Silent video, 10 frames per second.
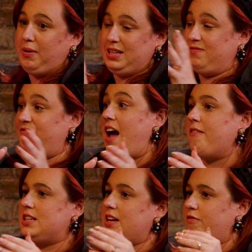and it's very
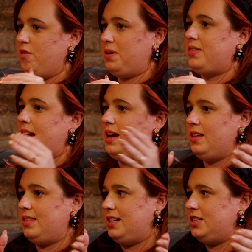different, but they
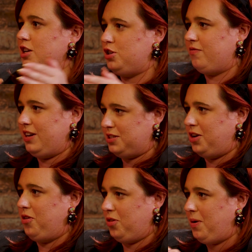teach you things
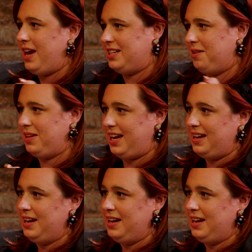along the way, don't they?